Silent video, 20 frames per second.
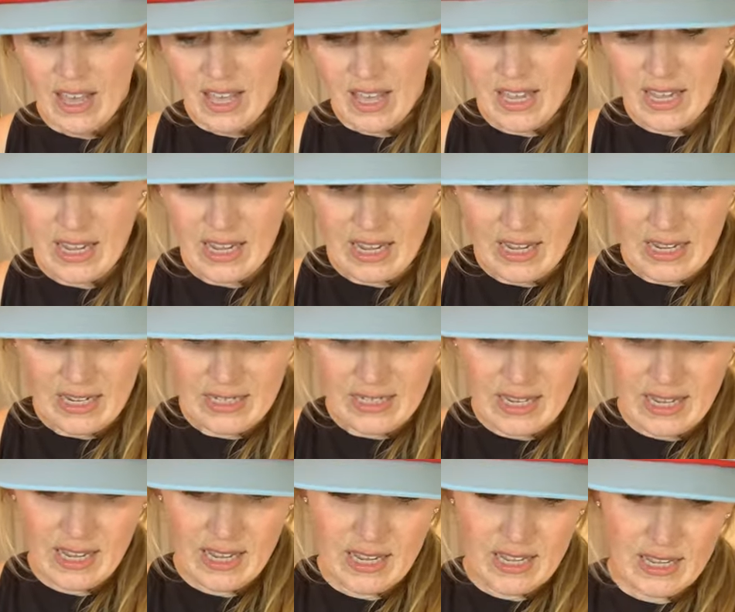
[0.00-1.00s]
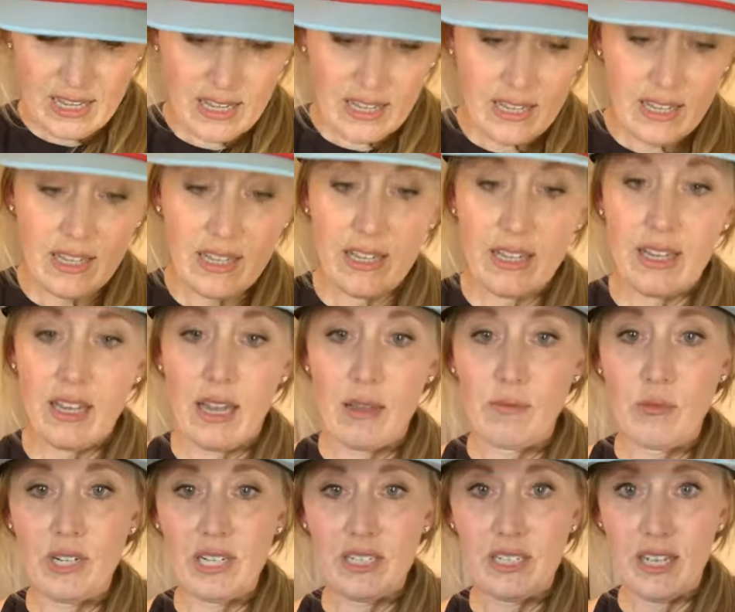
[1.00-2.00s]
And I'm
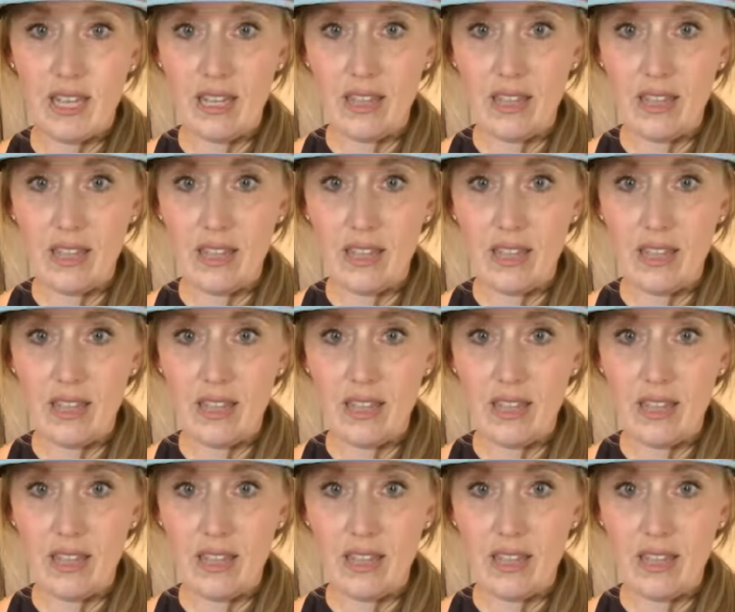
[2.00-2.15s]
going to take